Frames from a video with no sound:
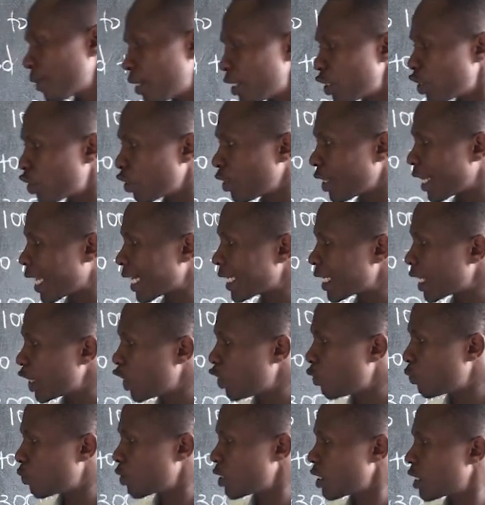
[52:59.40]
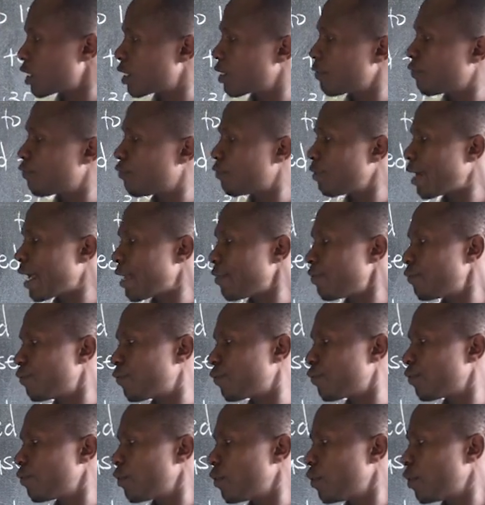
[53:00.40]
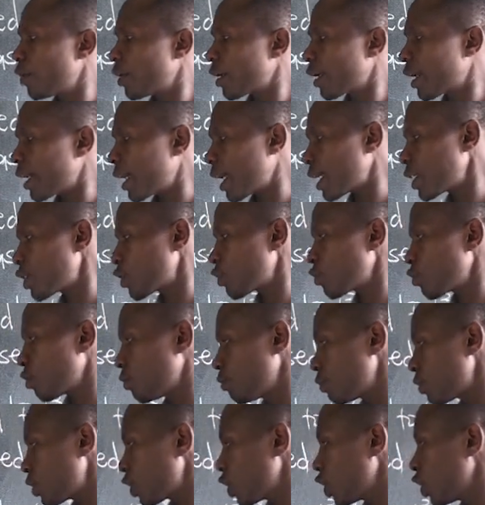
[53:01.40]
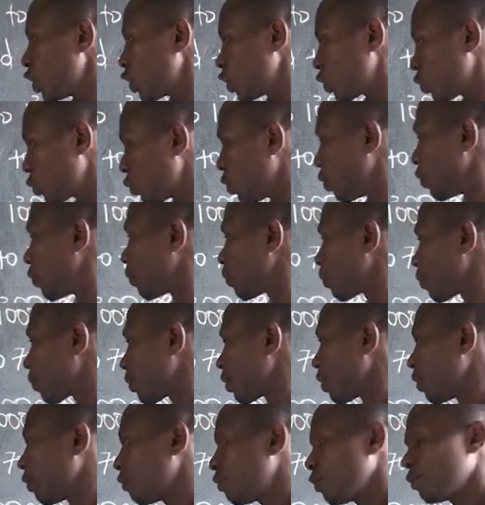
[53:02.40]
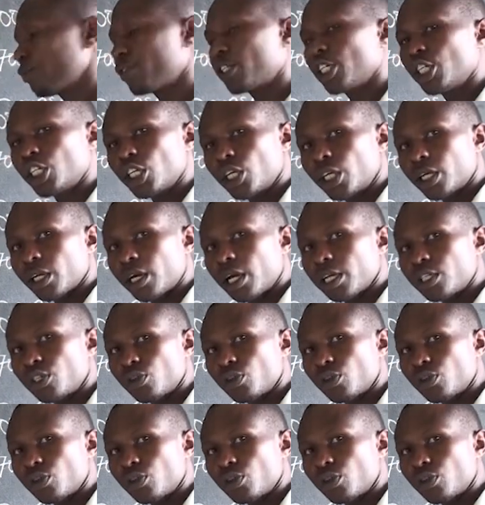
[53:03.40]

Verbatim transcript: the ratio that increased 5 classrooms to 15